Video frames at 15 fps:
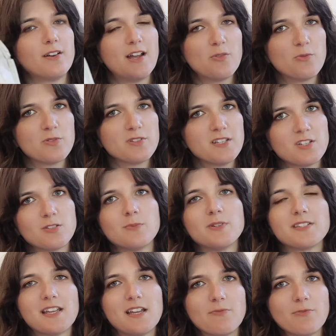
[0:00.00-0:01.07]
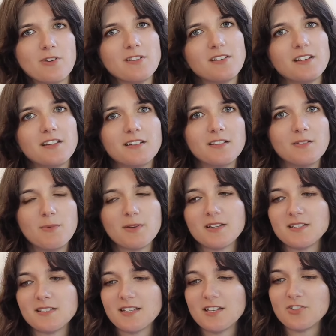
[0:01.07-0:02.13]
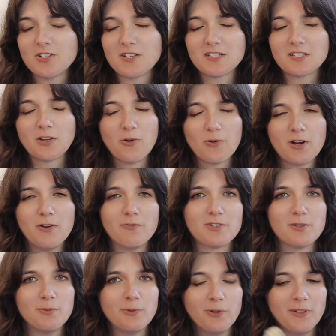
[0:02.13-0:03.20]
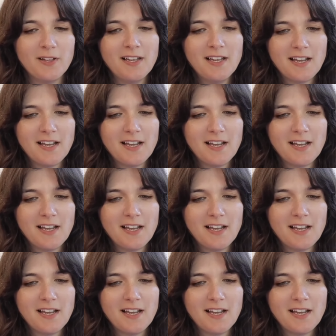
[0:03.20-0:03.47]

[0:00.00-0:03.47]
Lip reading: I wore these almost every day because they're just so comfortable.